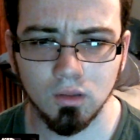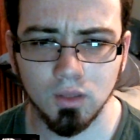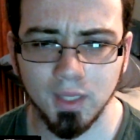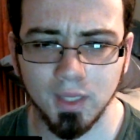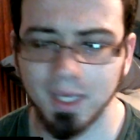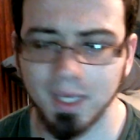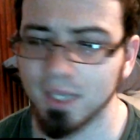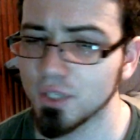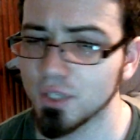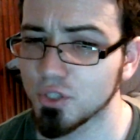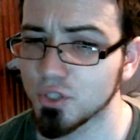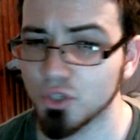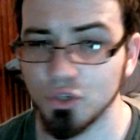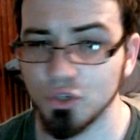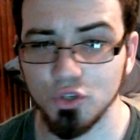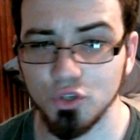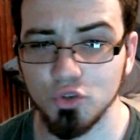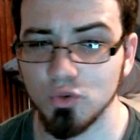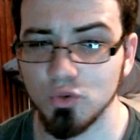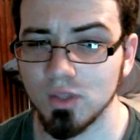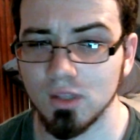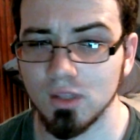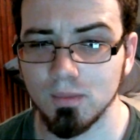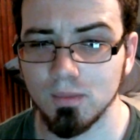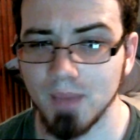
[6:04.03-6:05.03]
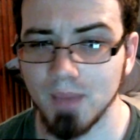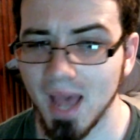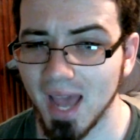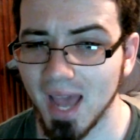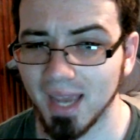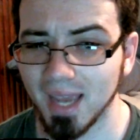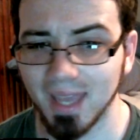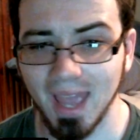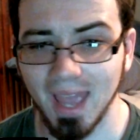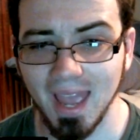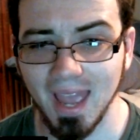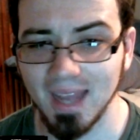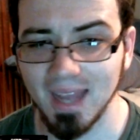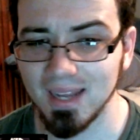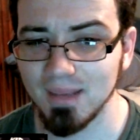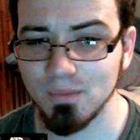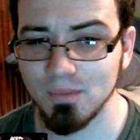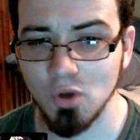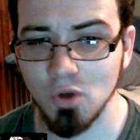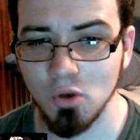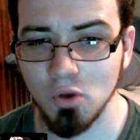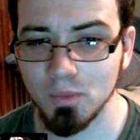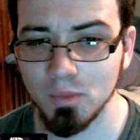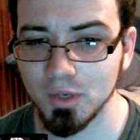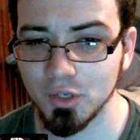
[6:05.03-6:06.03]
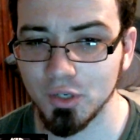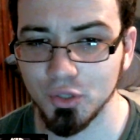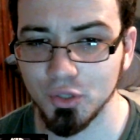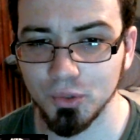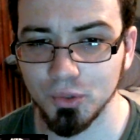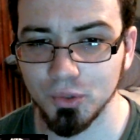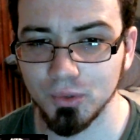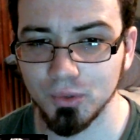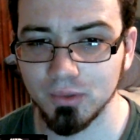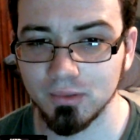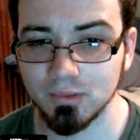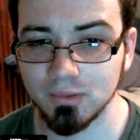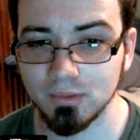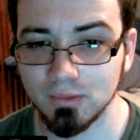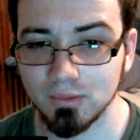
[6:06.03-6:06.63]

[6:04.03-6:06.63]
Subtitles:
He can shoot you in the back any moment, dude.